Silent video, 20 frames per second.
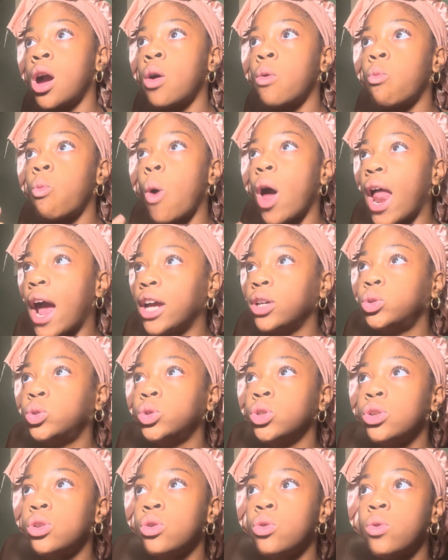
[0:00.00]
What I used to
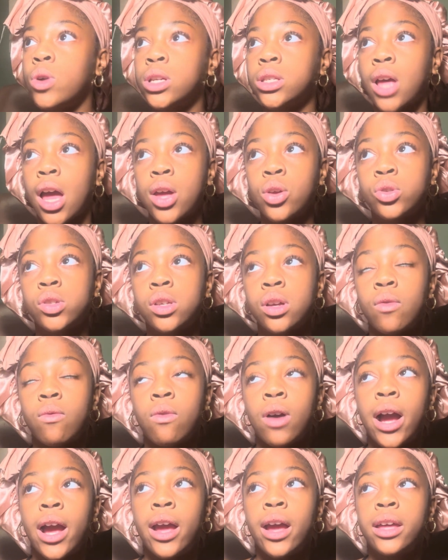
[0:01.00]
do is I used to
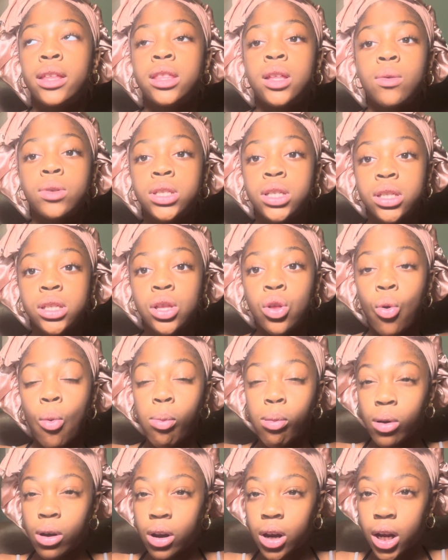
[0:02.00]
write, there was this little
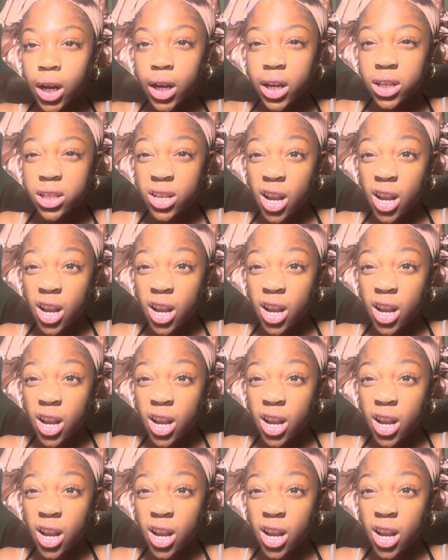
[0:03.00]
board in the kitchen,